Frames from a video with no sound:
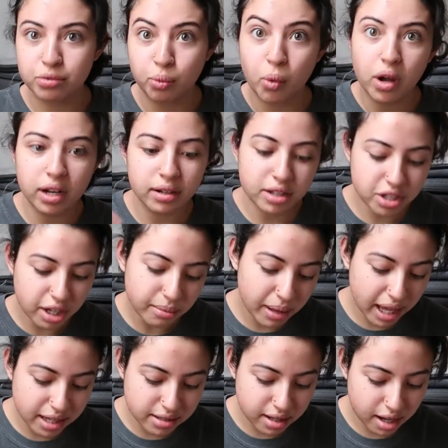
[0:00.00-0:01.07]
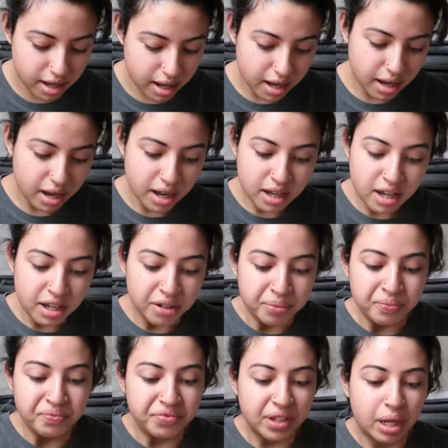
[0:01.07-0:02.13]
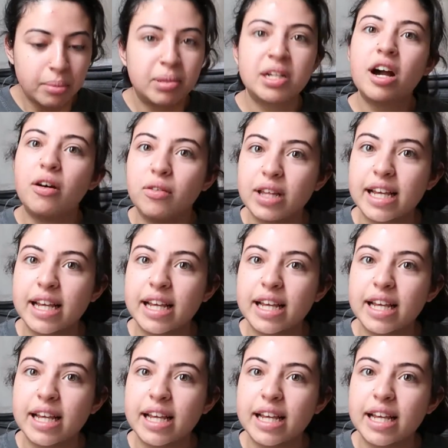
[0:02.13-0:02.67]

one sheet mask. But no,